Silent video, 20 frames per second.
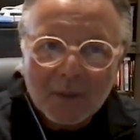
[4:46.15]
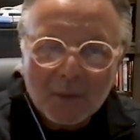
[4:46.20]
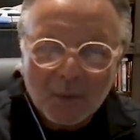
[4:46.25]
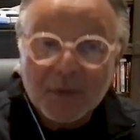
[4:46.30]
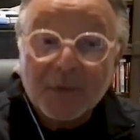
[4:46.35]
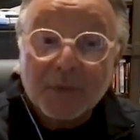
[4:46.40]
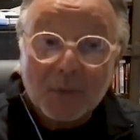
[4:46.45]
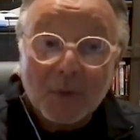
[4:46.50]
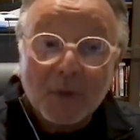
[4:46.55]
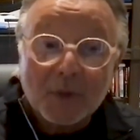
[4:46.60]

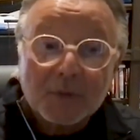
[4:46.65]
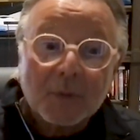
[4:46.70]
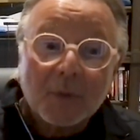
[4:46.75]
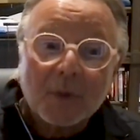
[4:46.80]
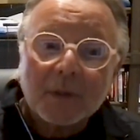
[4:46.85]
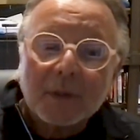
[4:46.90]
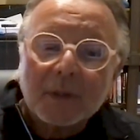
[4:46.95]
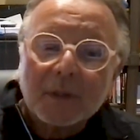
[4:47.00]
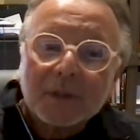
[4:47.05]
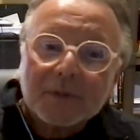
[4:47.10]
with a
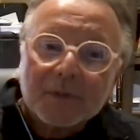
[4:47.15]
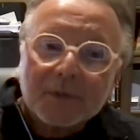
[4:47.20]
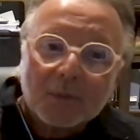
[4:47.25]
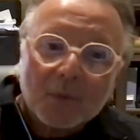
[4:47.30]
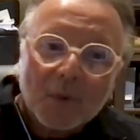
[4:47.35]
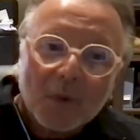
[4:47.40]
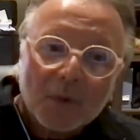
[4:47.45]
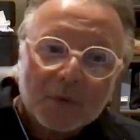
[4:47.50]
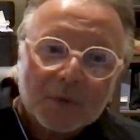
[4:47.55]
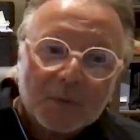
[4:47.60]
RoseWater, because
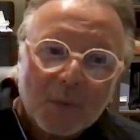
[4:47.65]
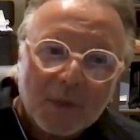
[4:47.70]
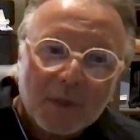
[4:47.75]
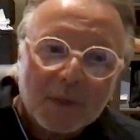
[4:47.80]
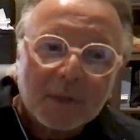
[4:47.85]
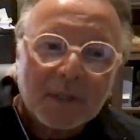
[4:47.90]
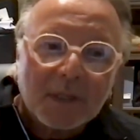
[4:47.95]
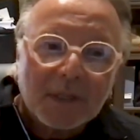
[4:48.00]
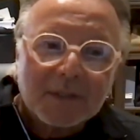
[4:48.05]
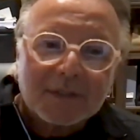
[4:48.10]

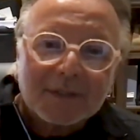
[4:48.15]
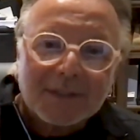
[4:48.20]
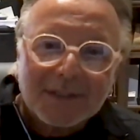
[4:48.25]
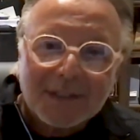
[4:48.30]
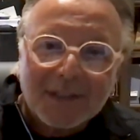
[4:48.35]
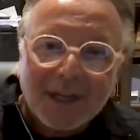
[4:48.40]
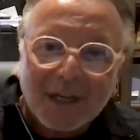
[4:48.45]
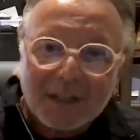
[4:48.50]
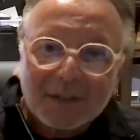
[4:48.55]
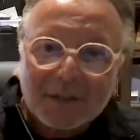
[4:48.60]
RoseWater is
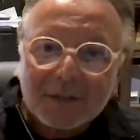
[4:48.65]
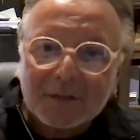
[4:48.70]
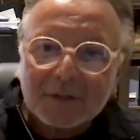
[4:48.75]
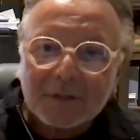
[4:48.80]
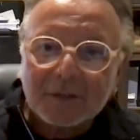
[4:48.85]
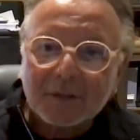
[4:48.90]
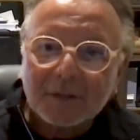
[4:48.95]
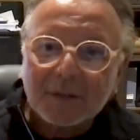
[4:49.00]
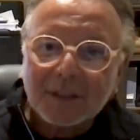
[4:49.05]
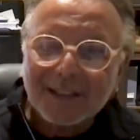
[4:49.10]

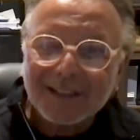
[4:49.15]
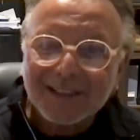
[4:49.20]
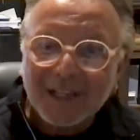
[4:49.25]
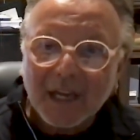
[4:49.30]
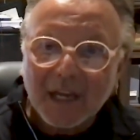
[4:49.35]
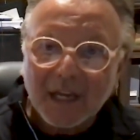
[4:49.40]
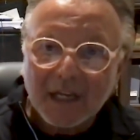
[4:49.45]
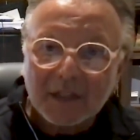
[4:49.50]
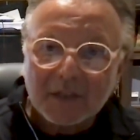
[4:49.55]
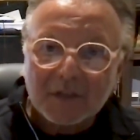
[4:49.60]
constantly
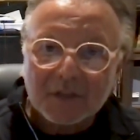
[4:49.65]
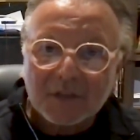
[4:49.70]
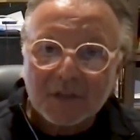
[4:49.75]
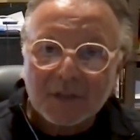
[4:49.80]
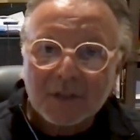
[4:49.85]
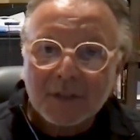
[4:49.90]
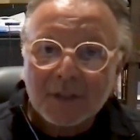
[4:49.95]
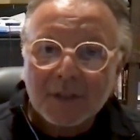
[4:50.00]
engaged.